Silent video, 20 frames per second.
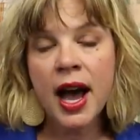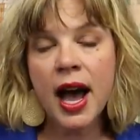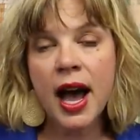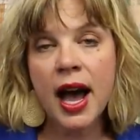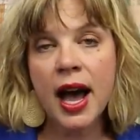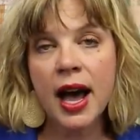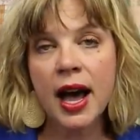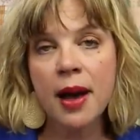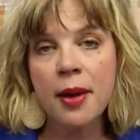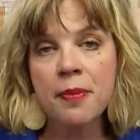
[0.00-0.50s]

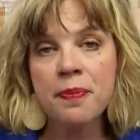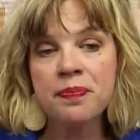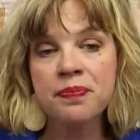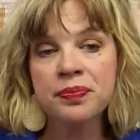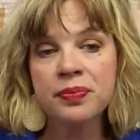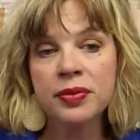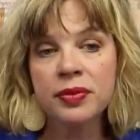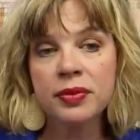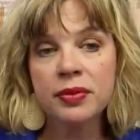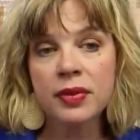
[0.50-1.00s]

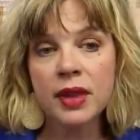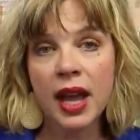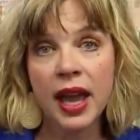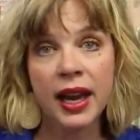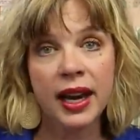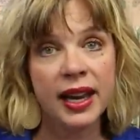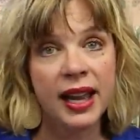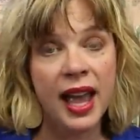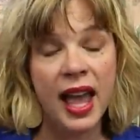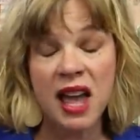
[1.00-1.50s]
Um,
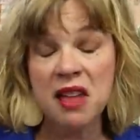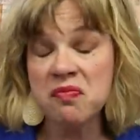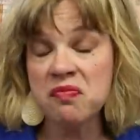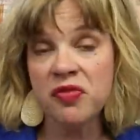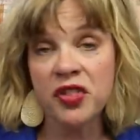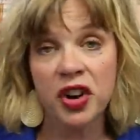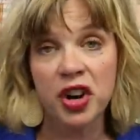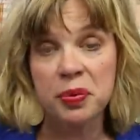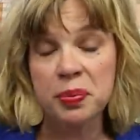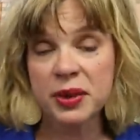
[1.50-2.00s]
and
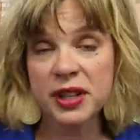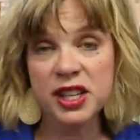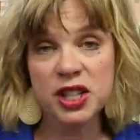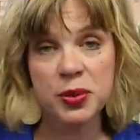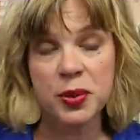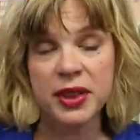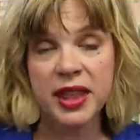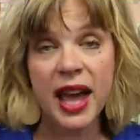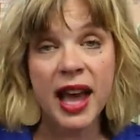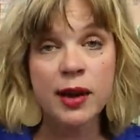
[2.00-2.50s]
again, very
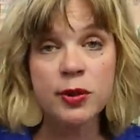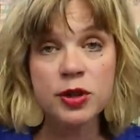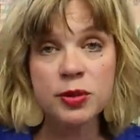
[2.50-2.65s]
pleased with that.